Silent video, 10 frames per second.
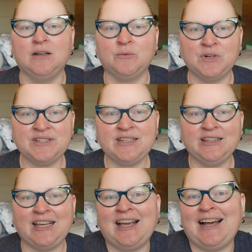
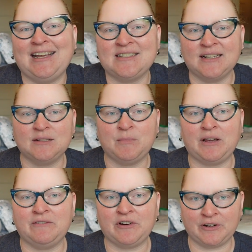Recently, I attended
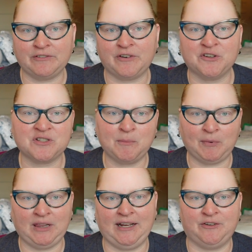my very first
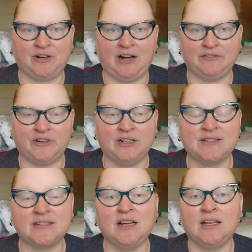planner
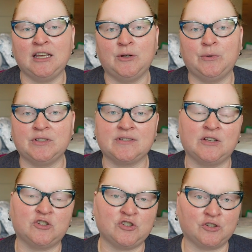conference. It was
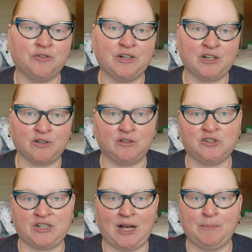the Sugary Gal
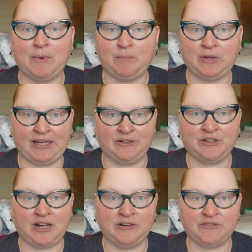Shop Planner
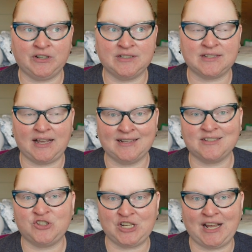Conference,
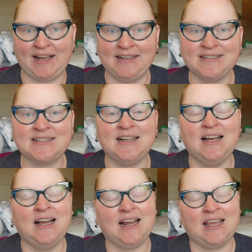SGS,
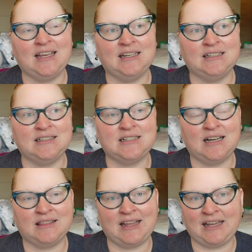and
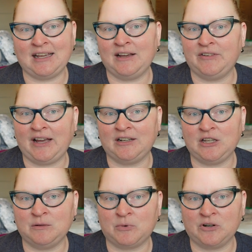they have had
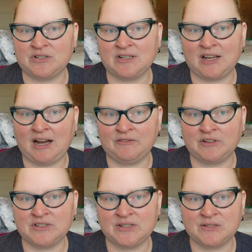in person
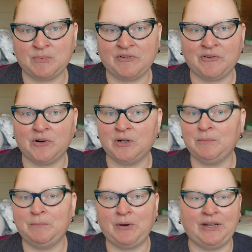conferences
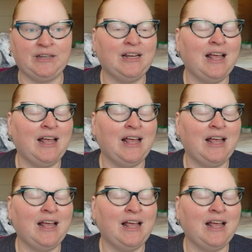before, but